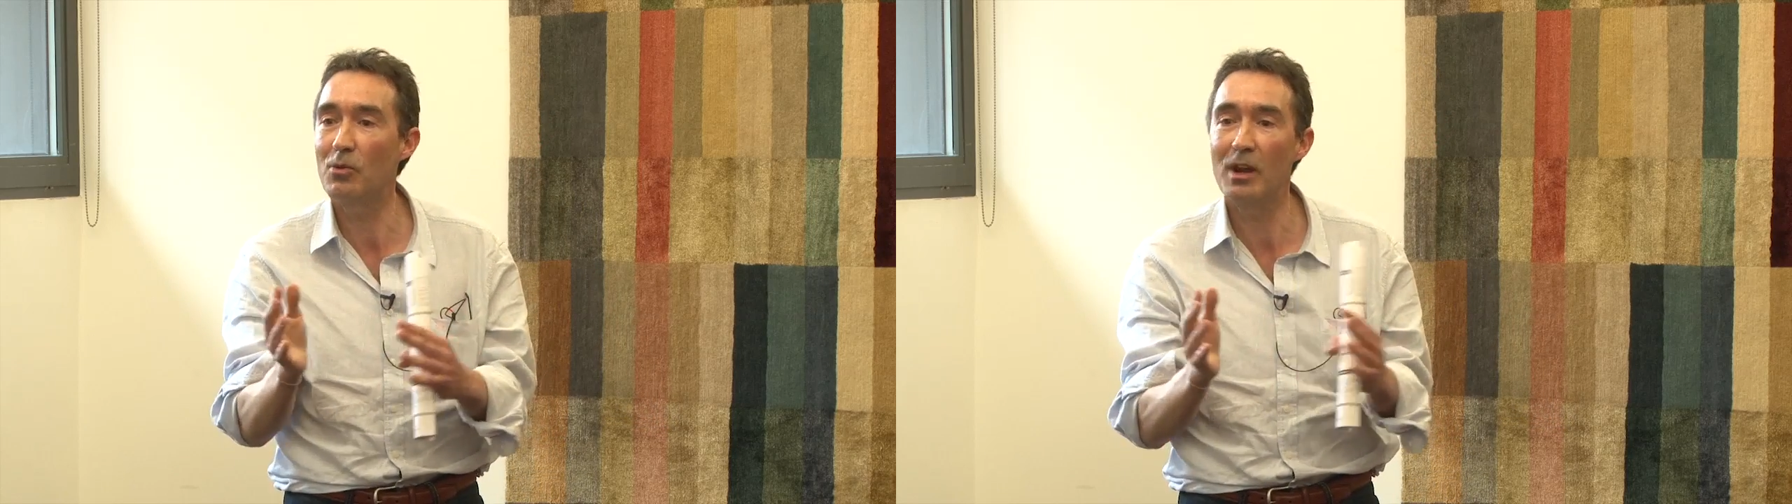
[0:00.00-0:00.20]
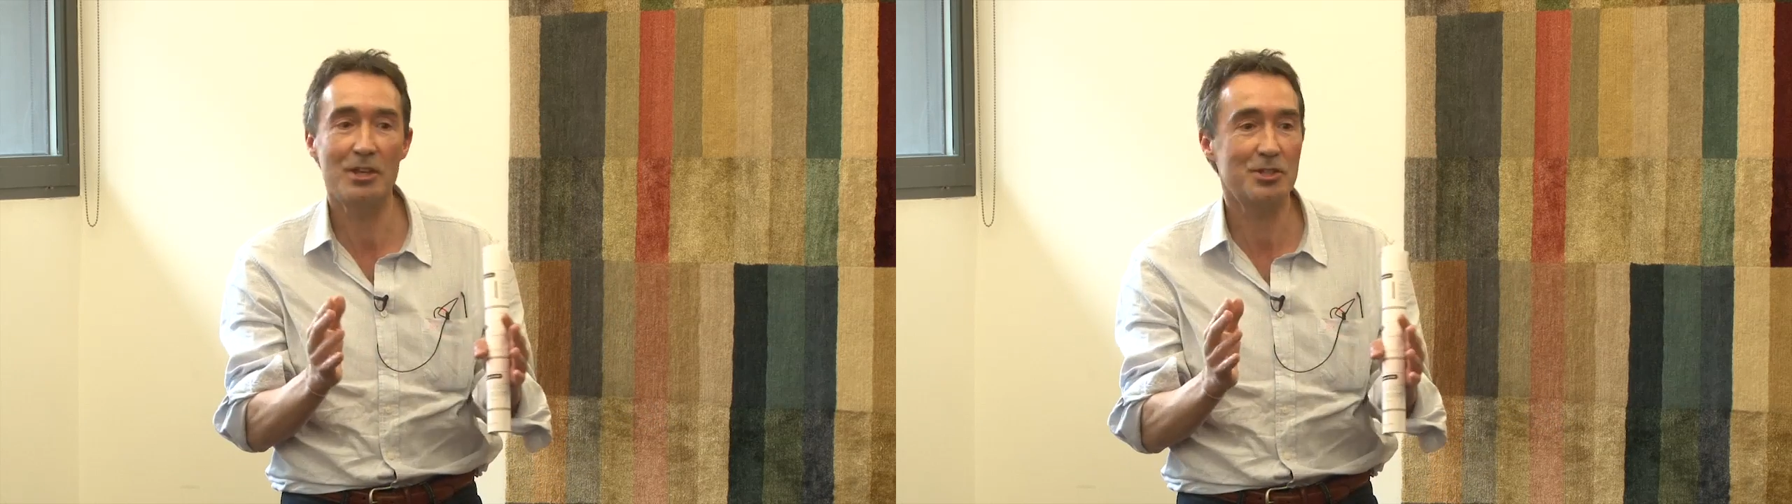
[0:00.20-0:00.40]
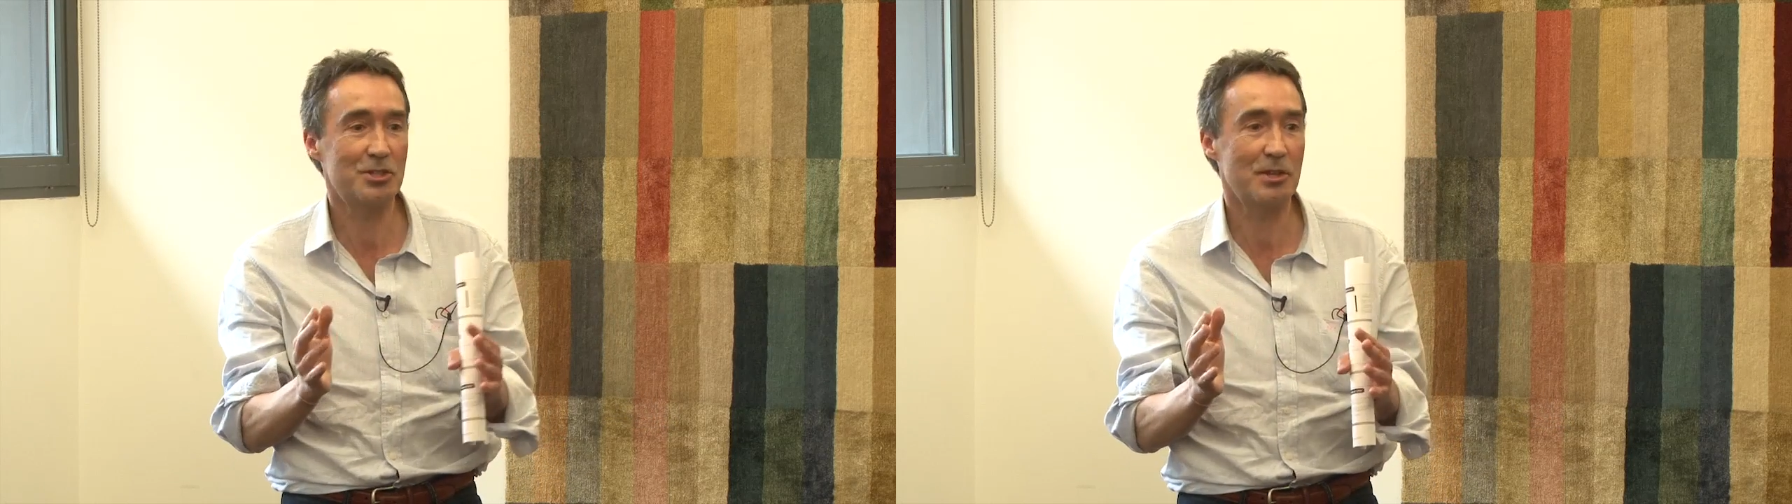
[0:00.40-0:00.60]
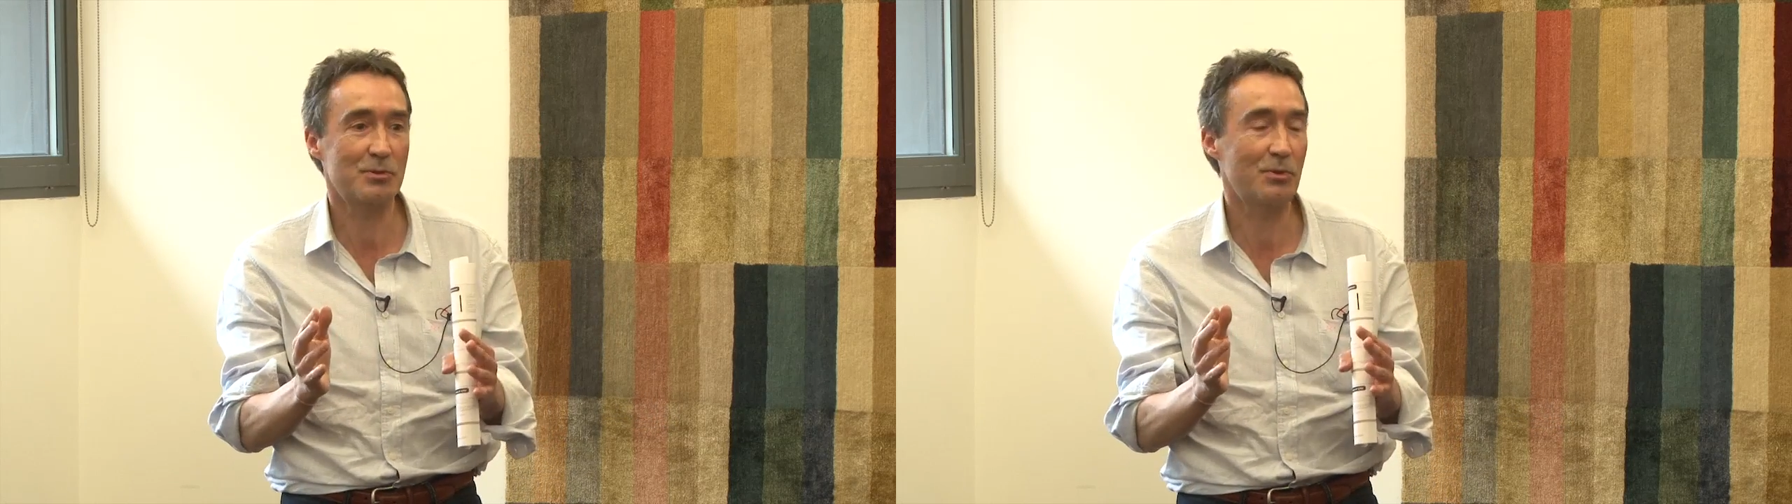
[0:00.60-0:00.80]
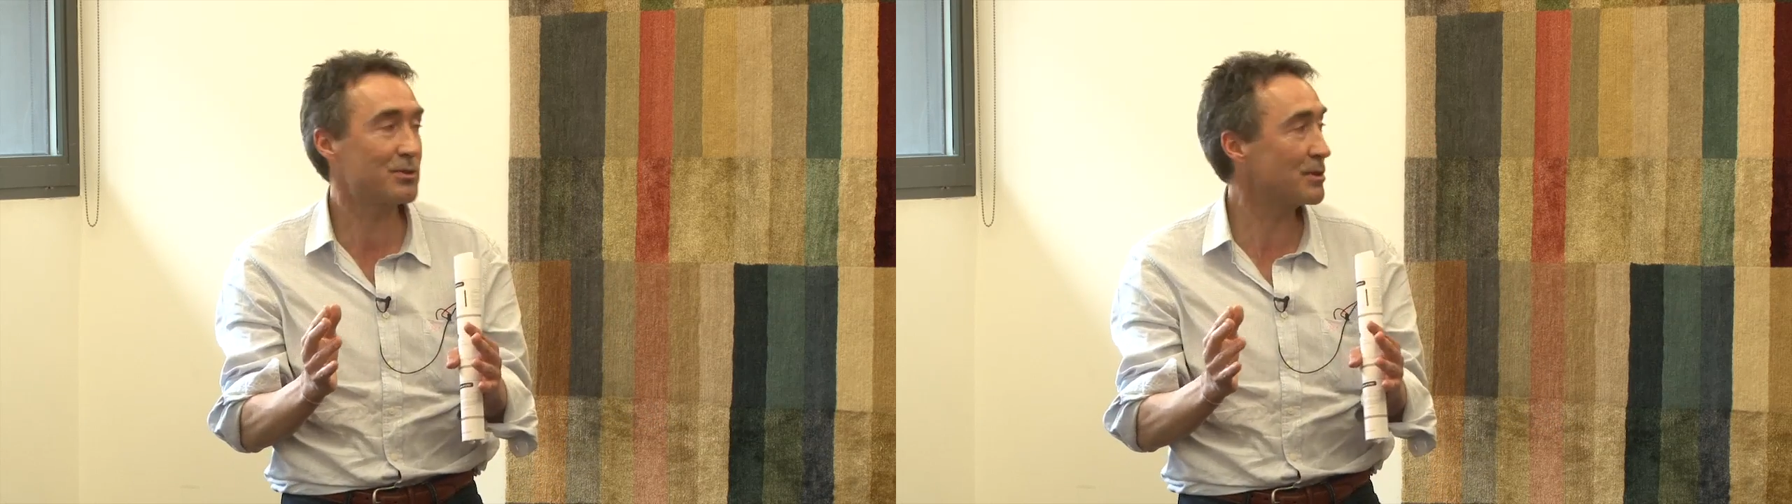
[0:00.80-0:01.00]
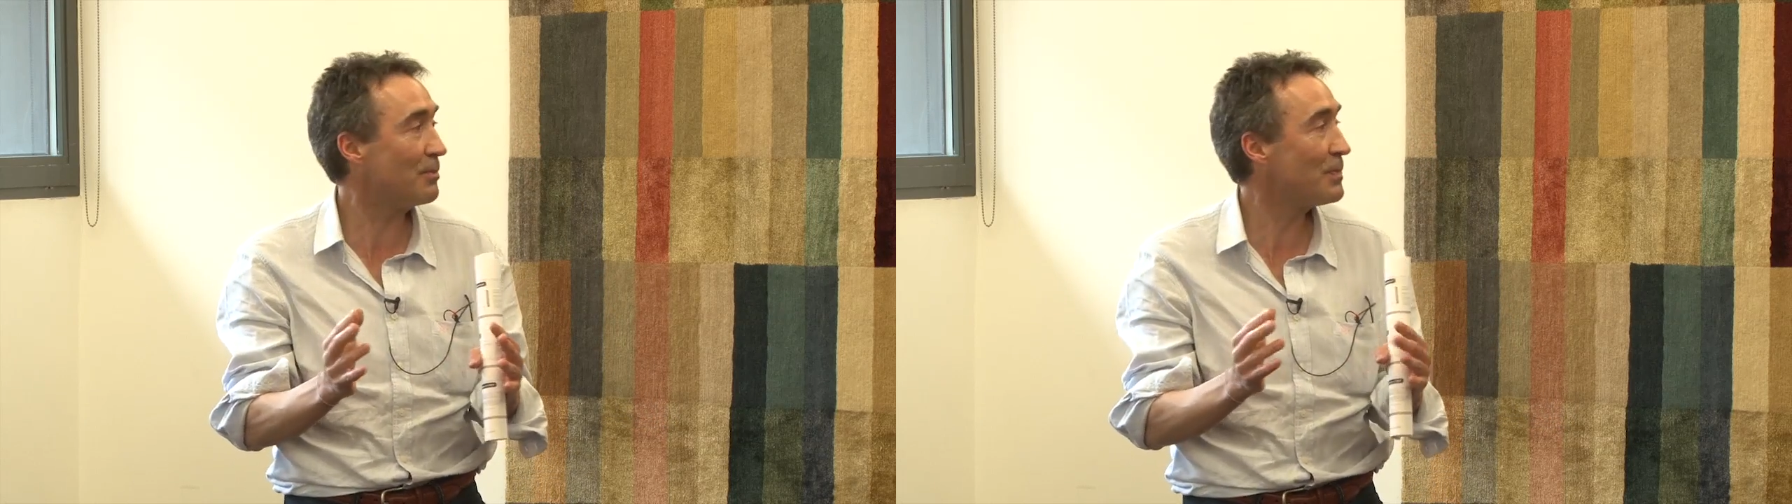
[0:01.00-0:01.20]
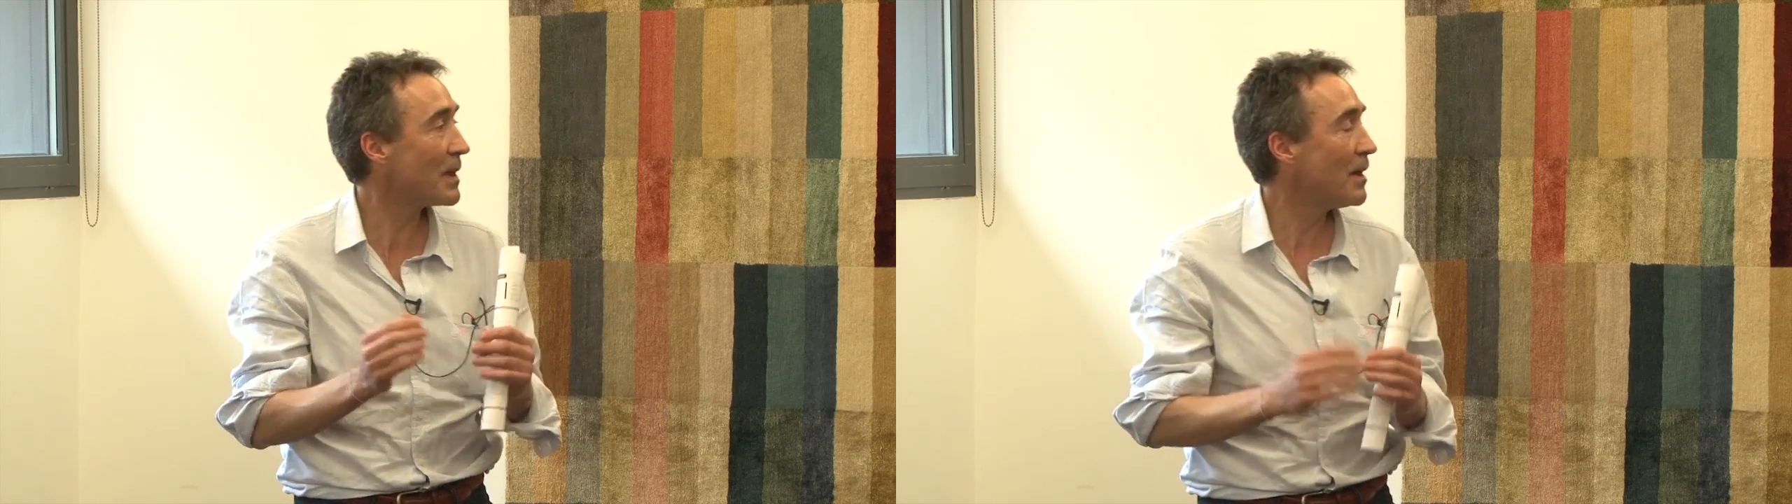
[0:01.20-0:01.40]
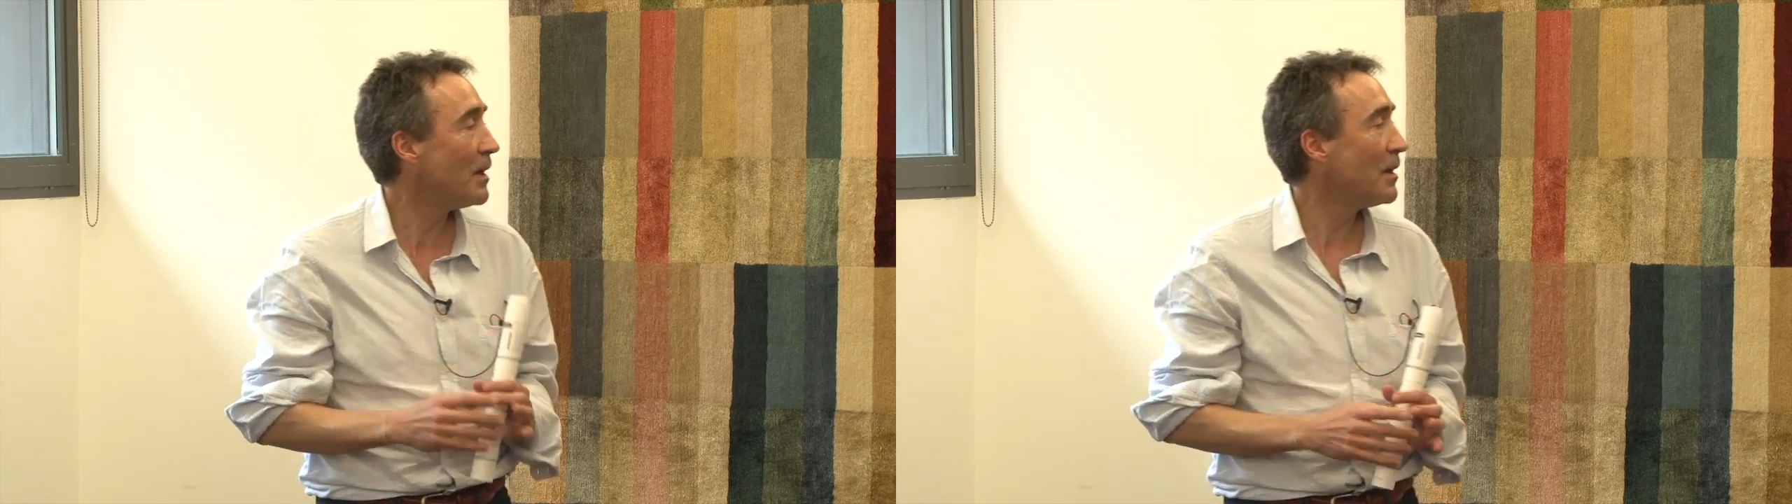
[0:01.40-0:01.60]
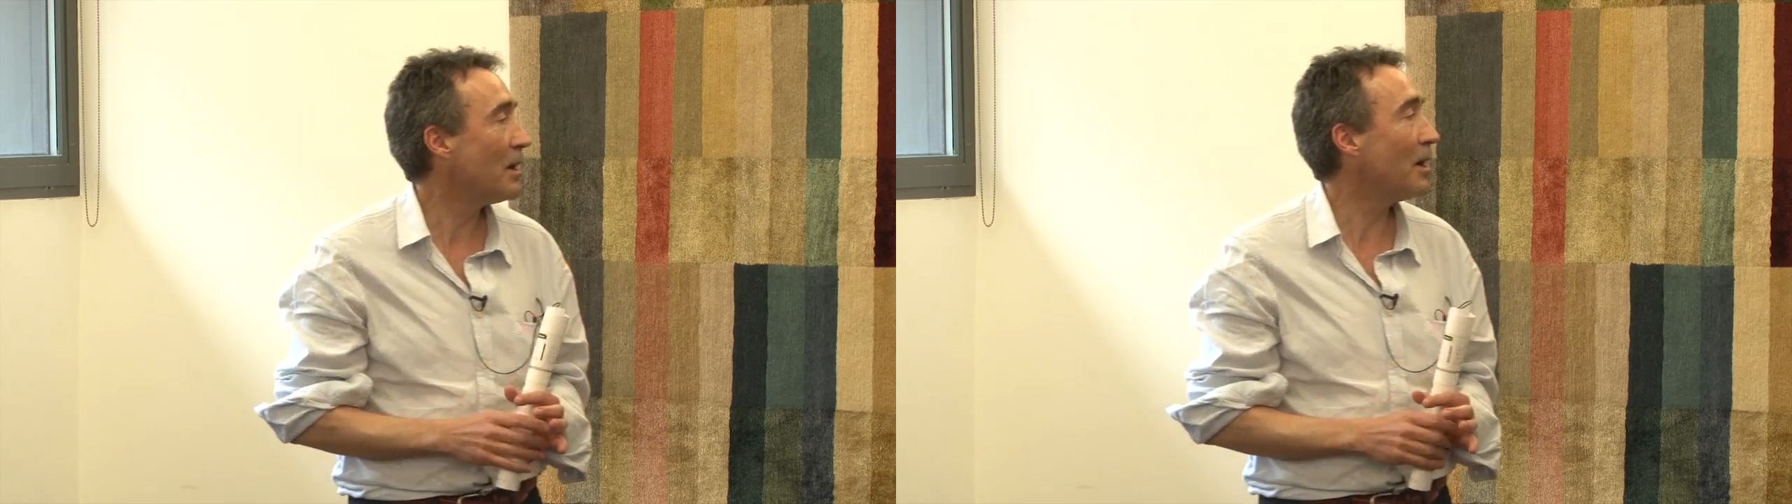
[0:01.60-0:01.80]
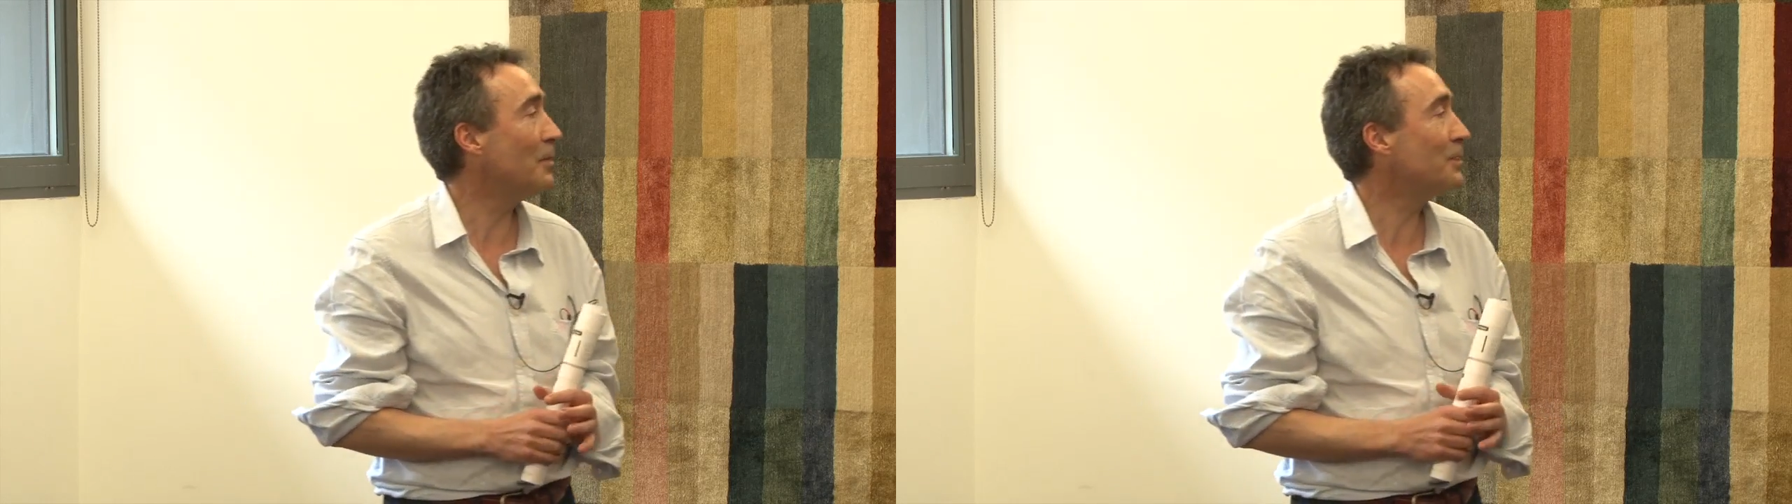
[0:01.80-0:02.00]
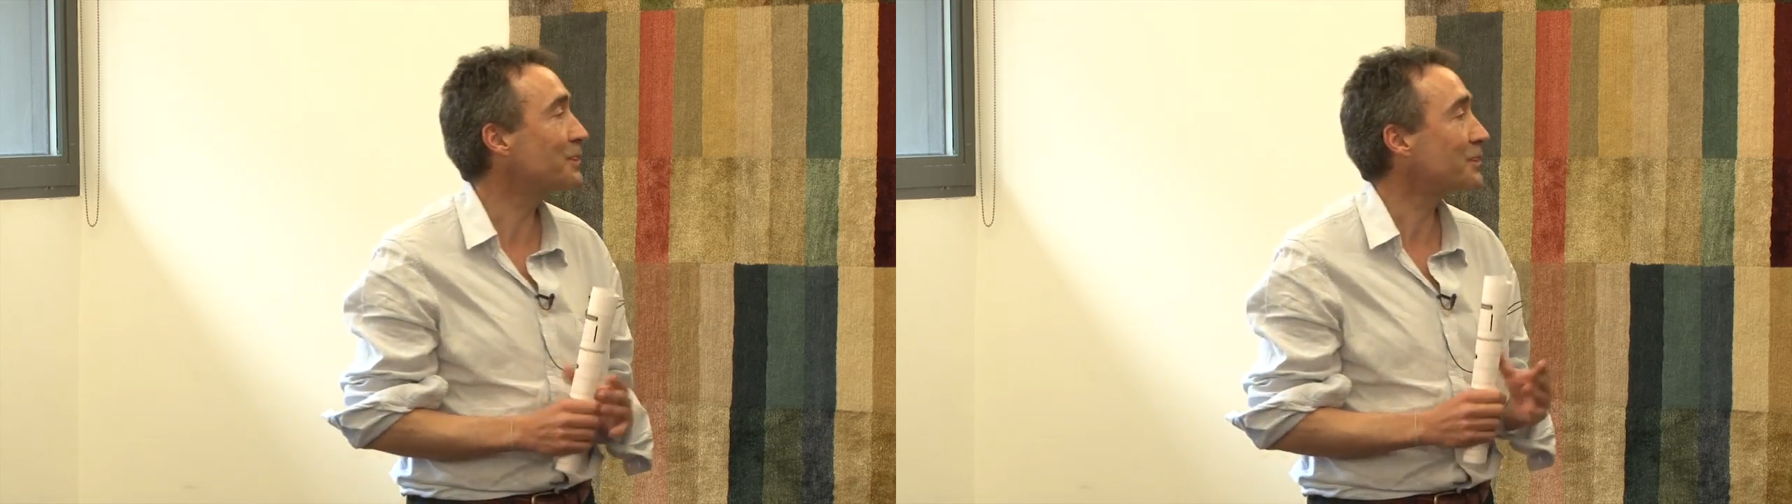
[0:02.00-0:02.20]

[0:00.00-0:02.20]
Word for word: relationships with them. Um,